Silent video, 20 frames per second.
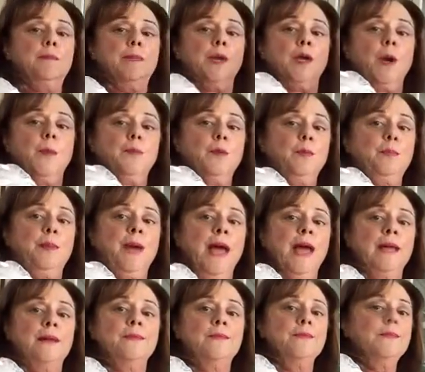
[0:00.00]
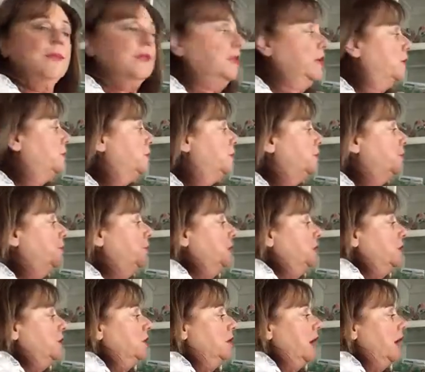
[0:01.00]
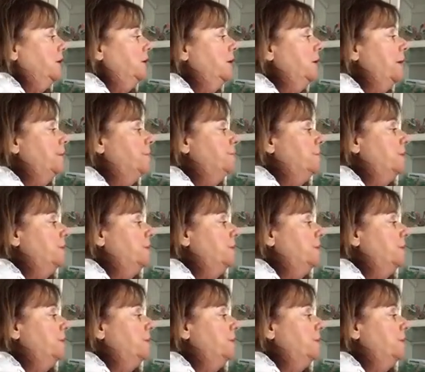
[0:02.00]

Pick up your pen. Let's do it together.